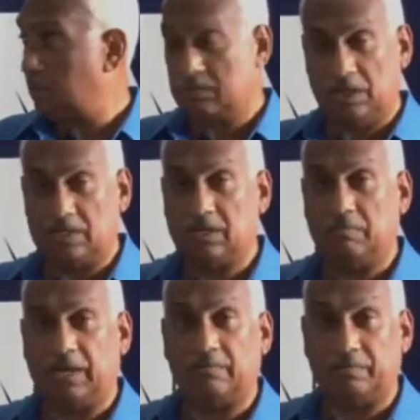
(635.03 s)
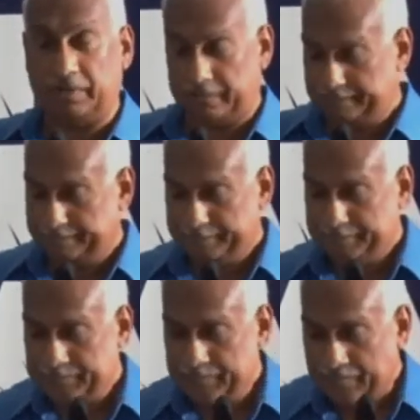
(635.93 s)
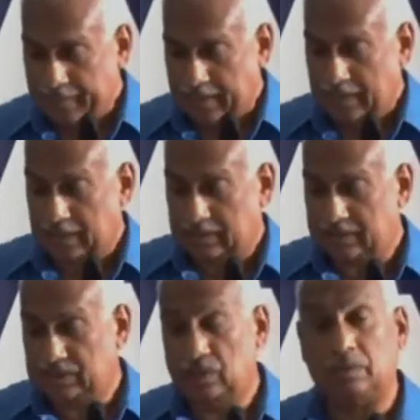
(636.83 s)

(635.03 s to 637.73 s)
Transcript: less than a mile from here, continue